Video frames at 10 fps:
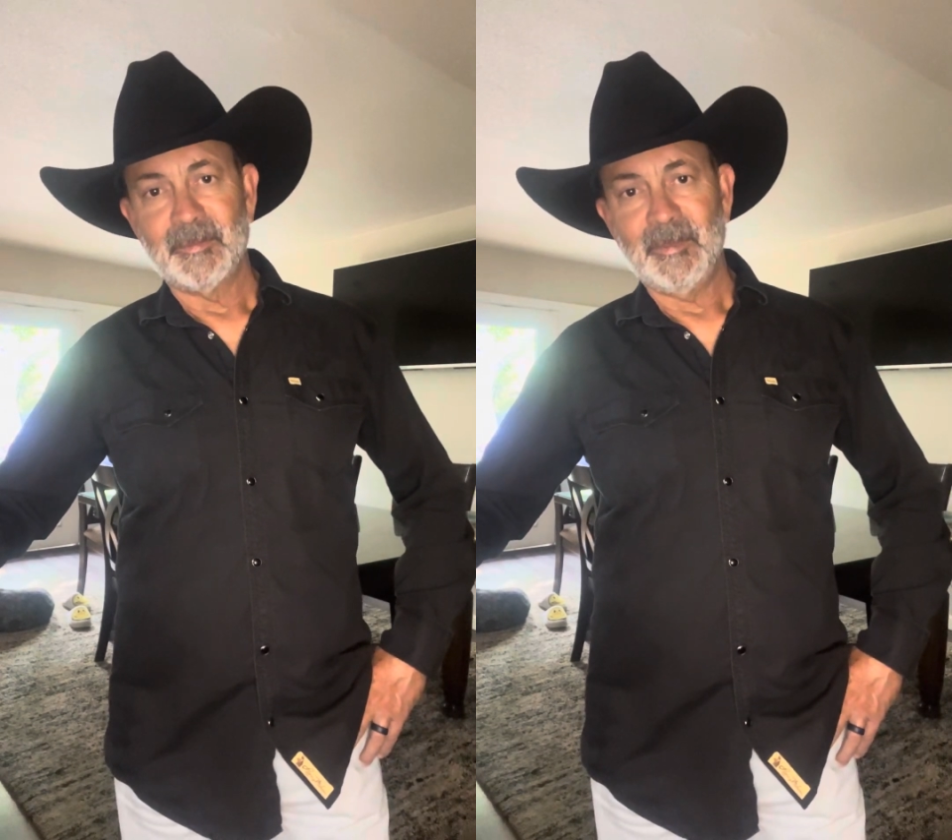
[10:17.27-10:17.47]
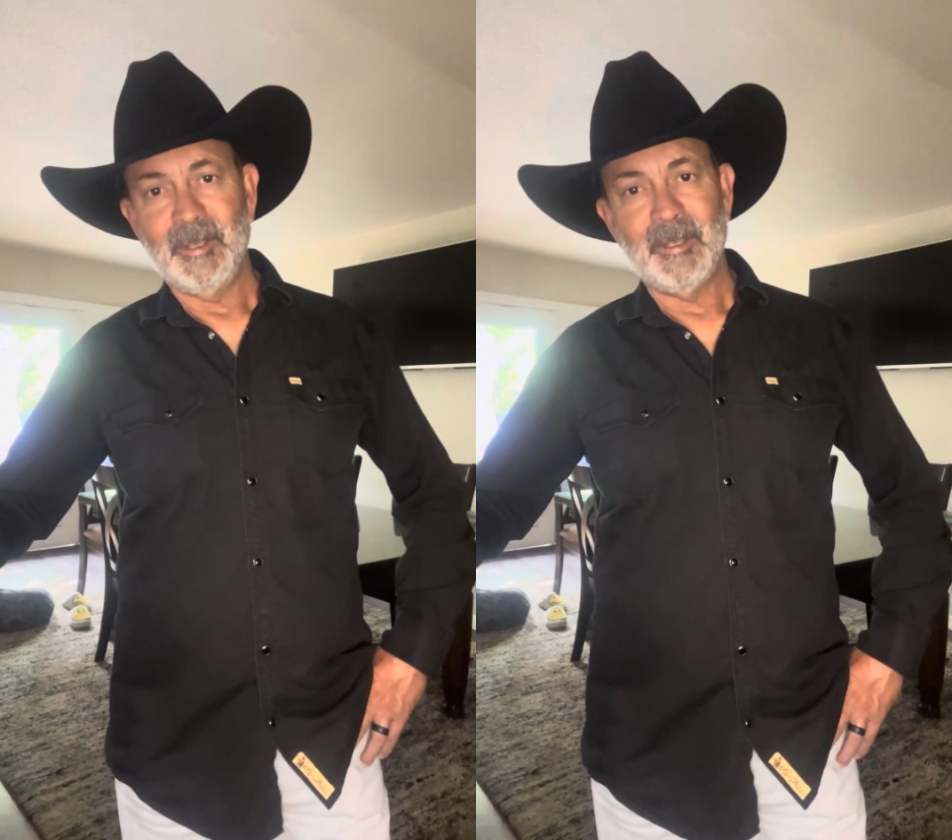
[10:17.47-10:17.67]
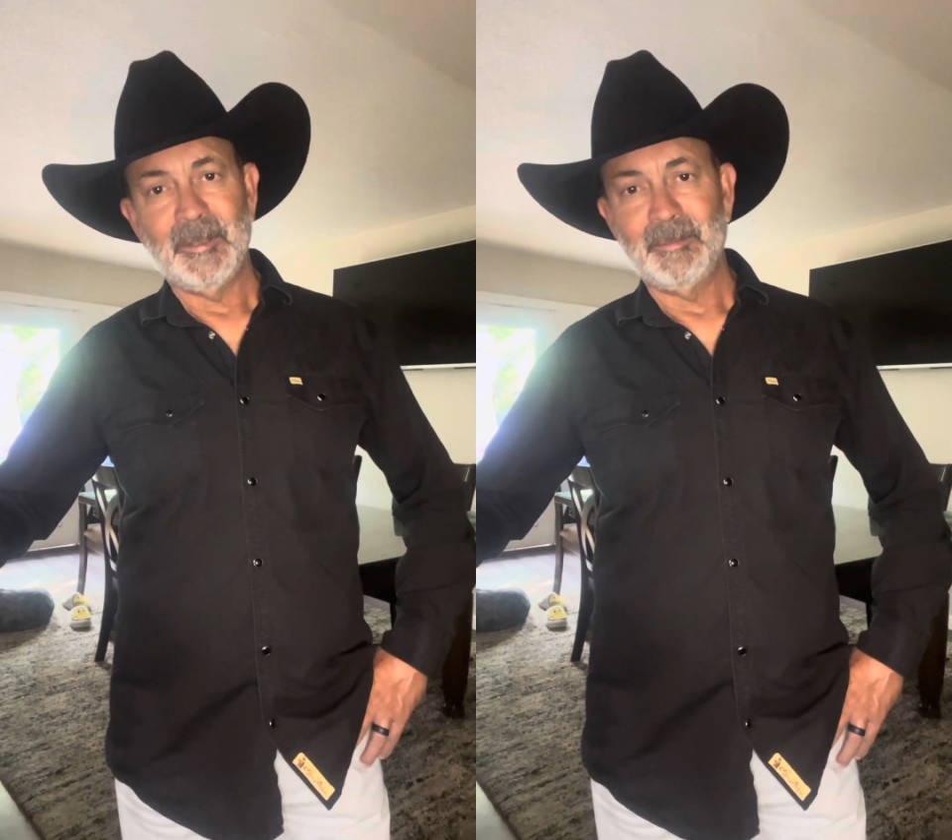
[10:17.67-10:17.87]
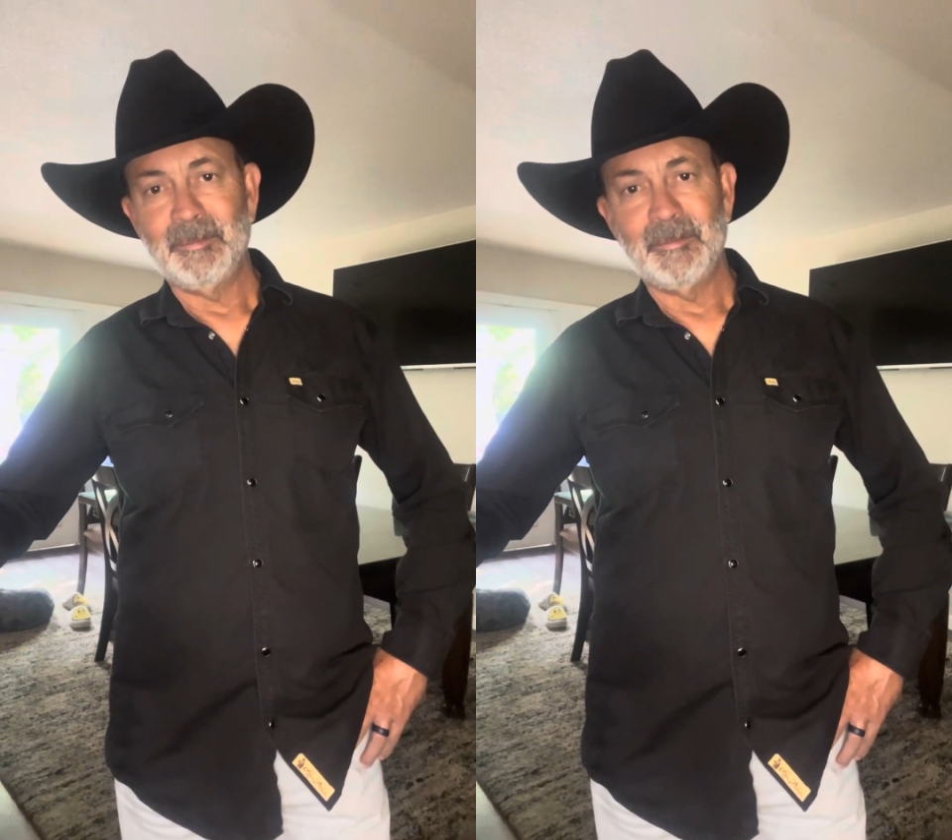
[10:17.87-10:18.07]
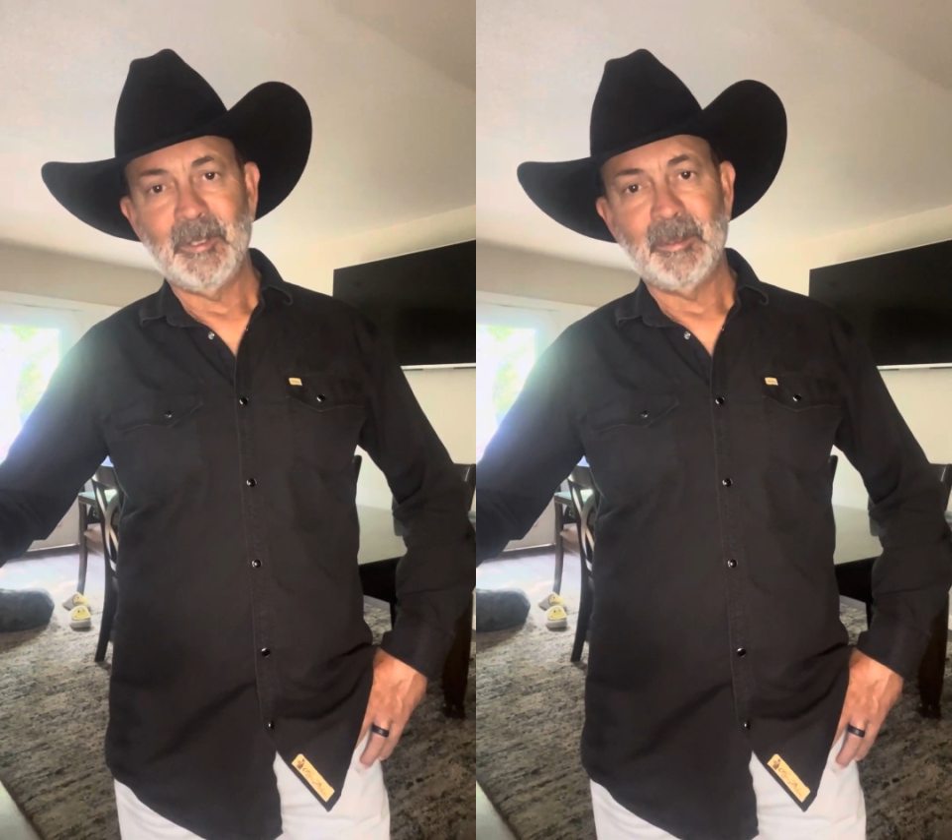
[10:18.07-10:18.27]
And,
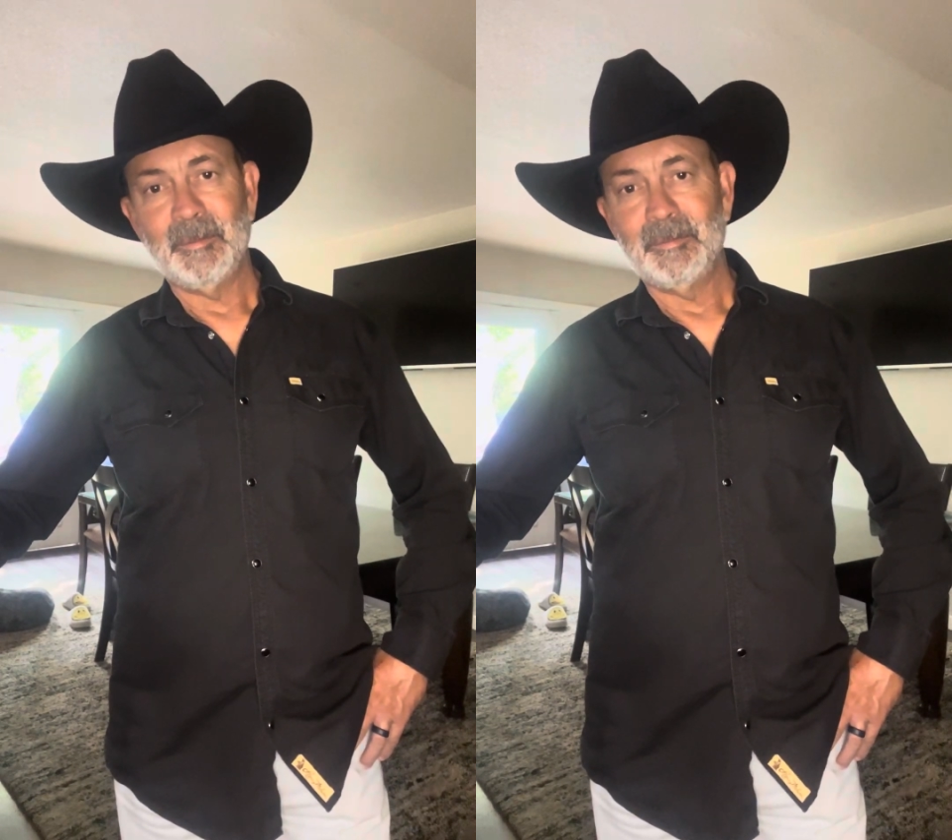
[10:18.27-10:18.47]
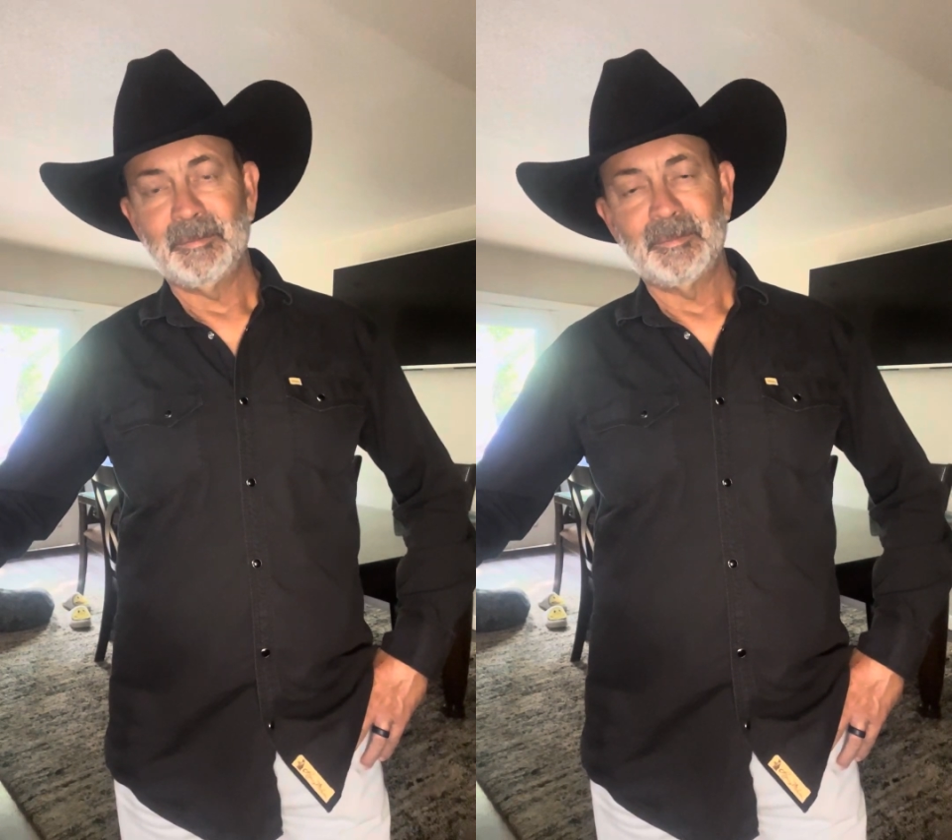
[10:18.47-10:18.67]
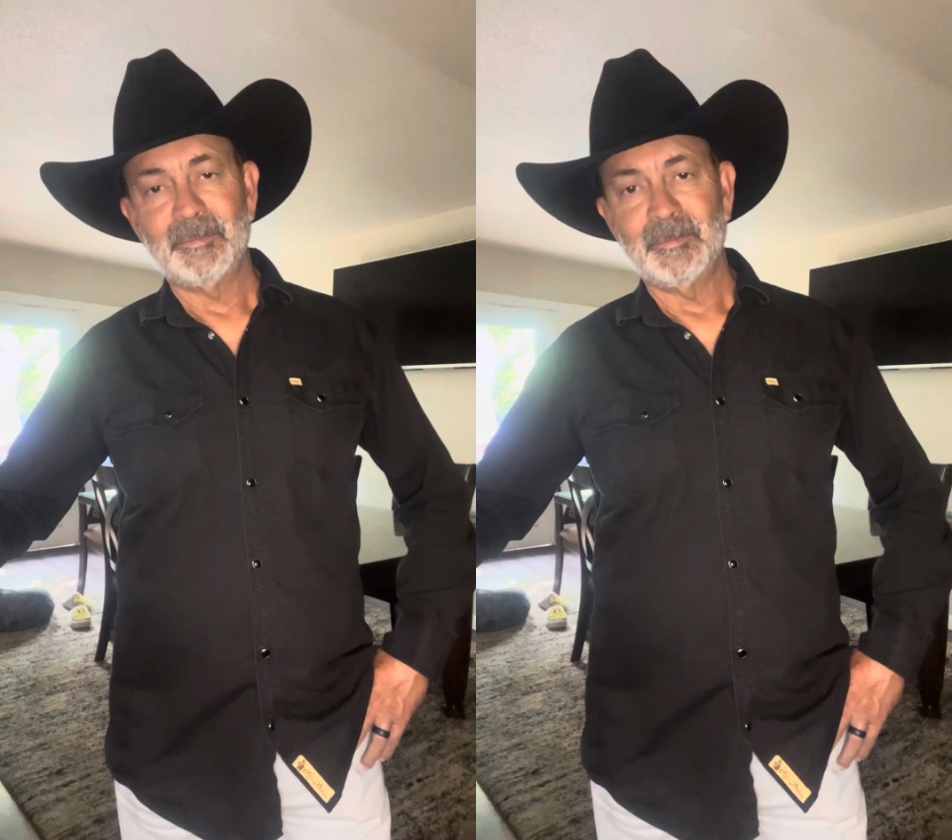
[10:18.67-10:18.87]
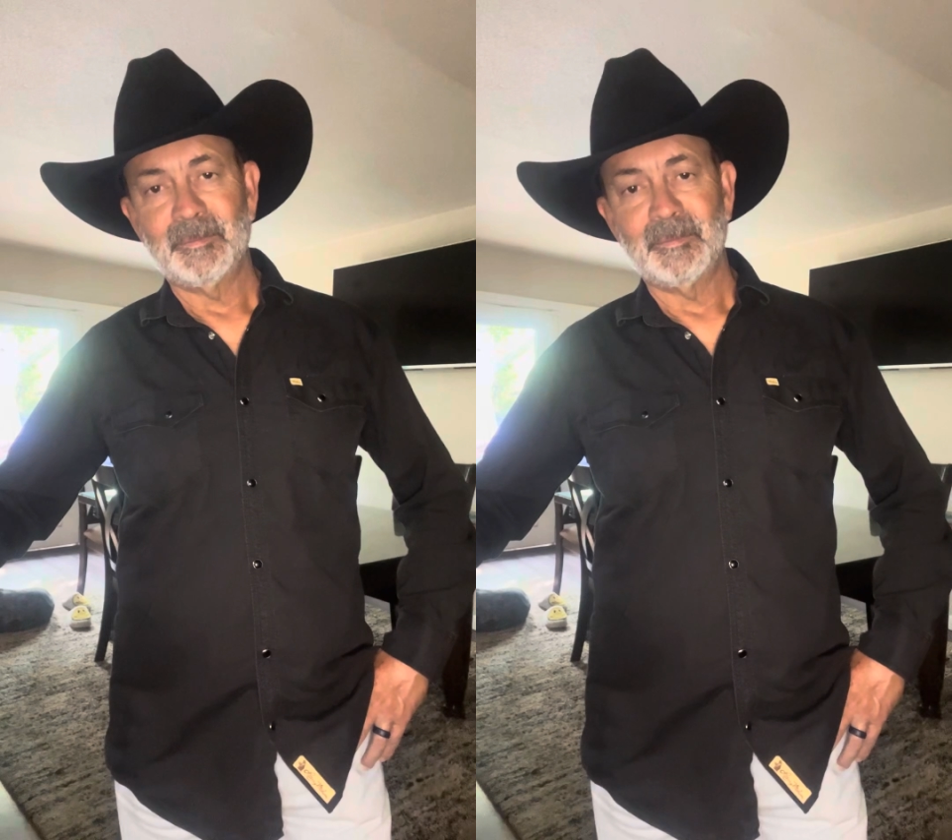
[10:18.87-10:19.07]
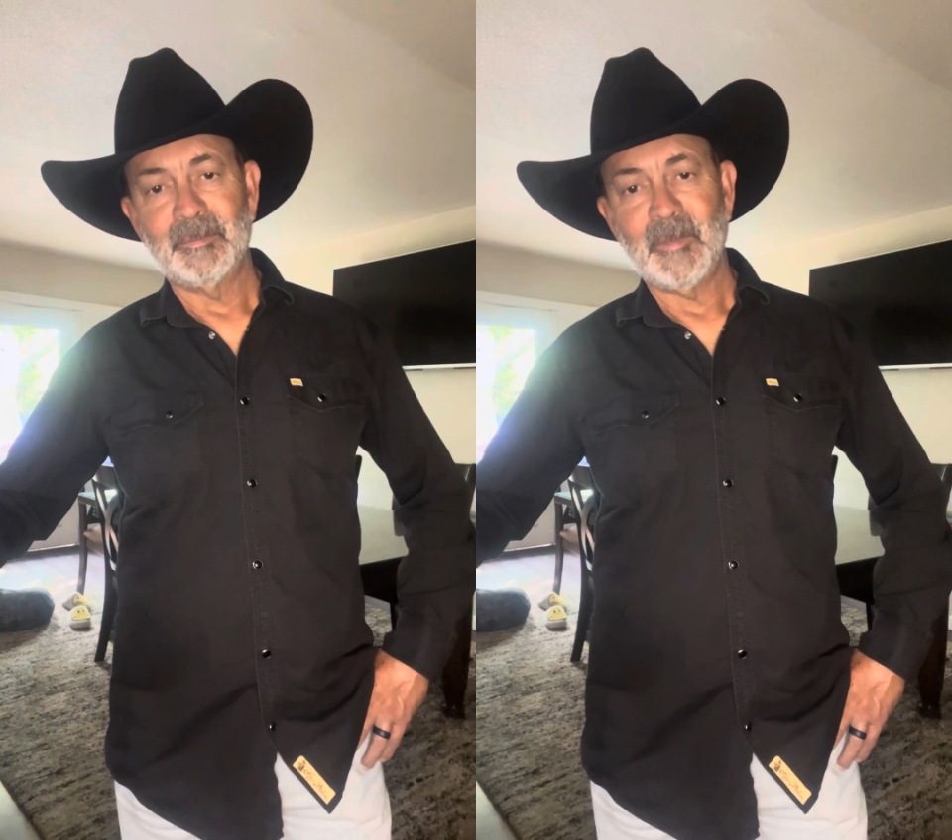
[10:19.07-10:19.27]

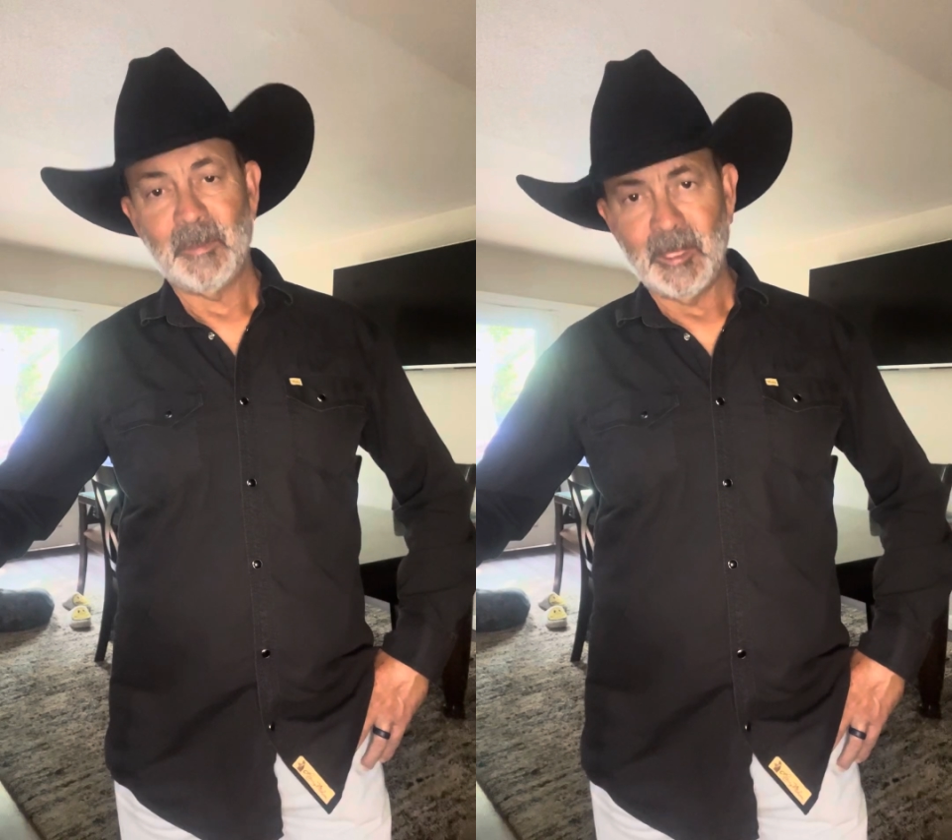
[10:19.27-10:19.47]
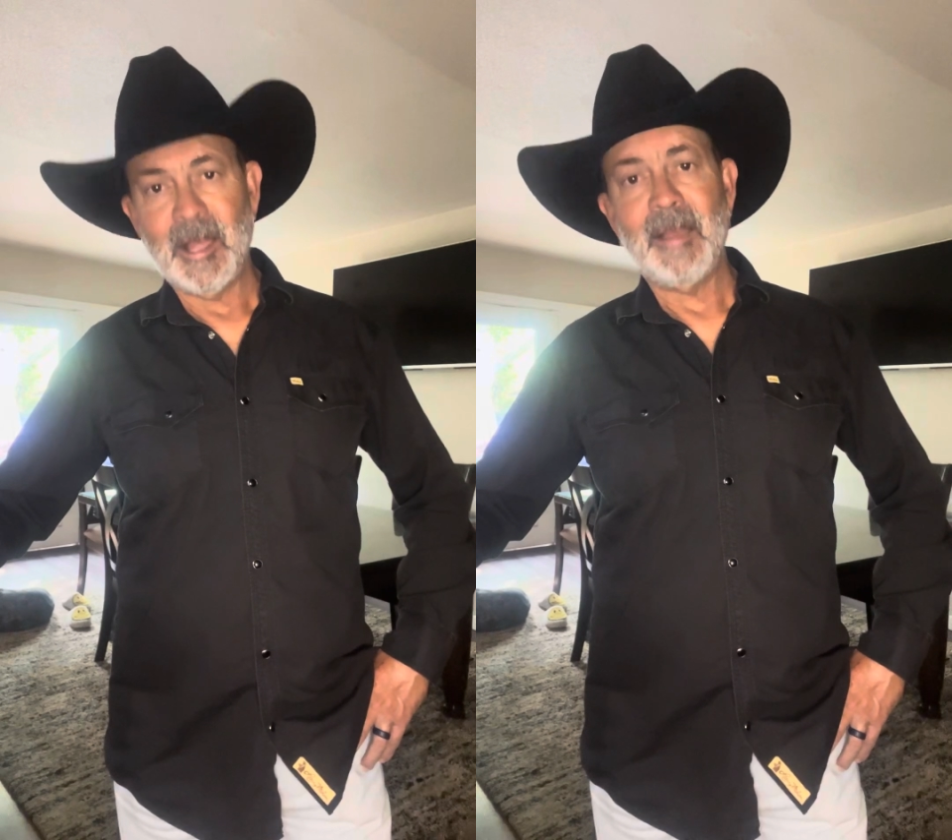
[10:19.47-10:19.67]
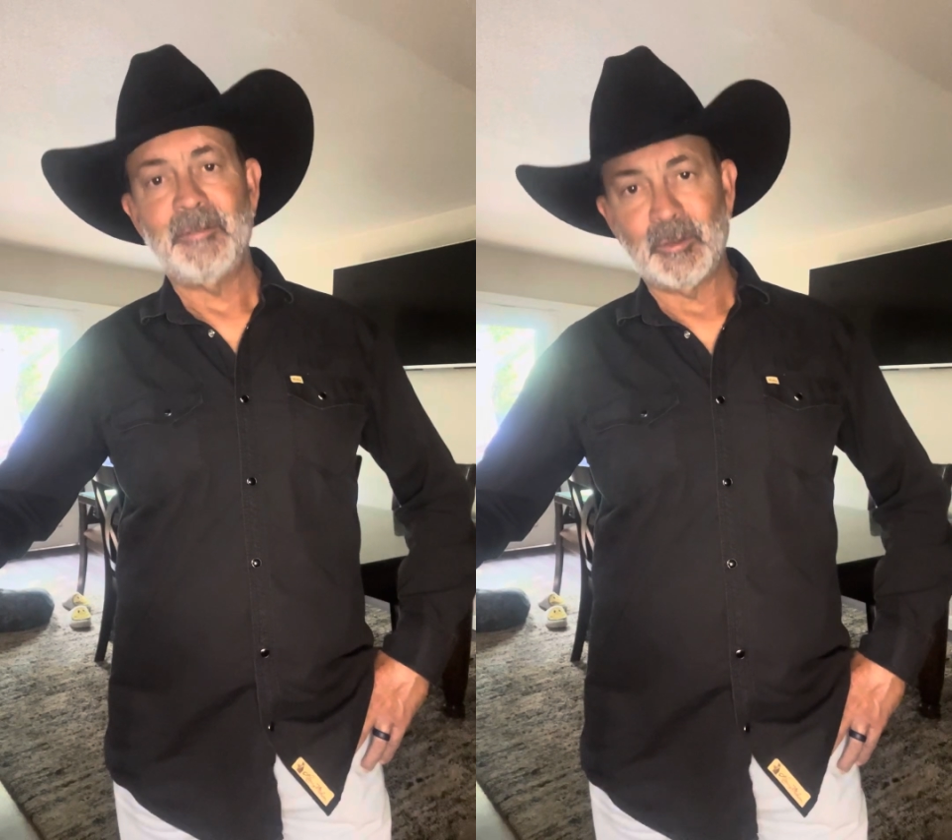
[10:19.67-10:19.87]
life